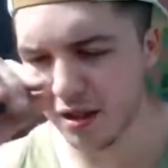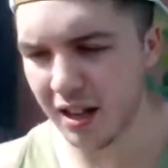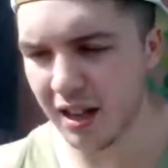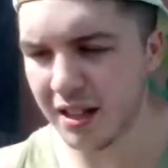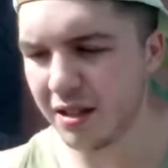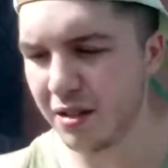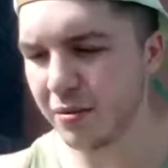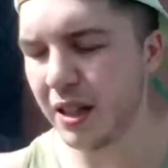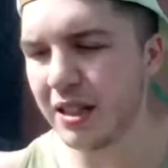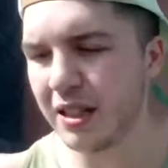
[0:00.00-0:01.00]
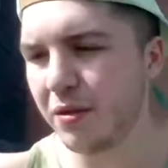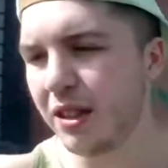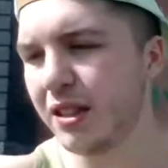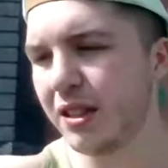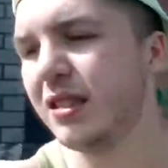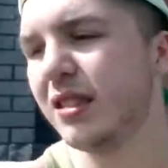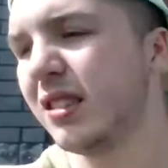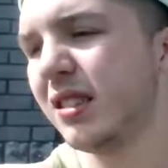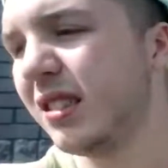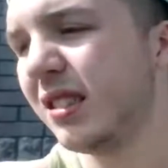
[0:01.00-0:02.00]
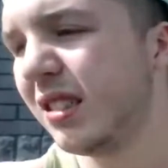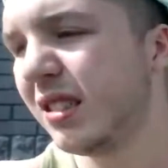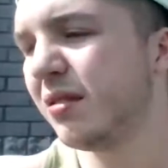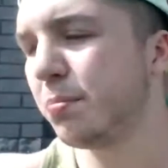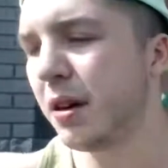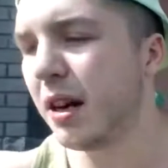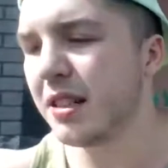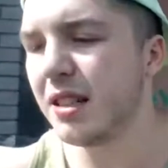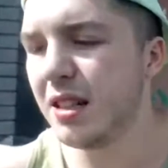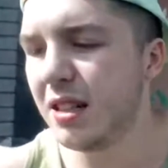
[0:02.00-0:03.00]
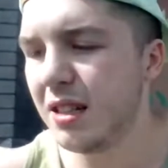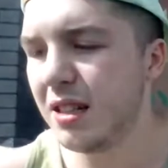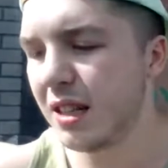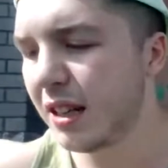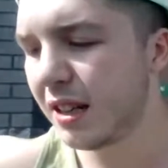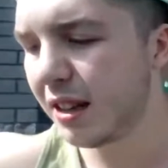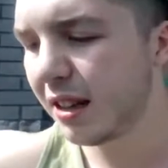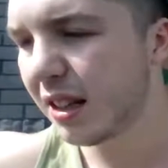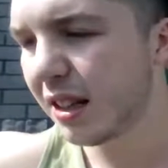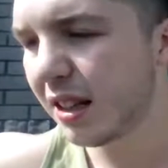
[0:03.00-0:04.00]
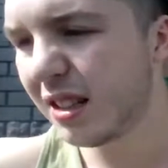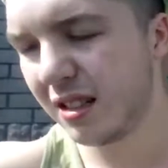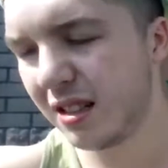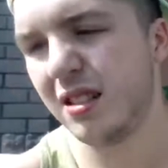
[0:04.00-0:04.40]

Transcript: I assumed I didn't want to press it, kind of thing.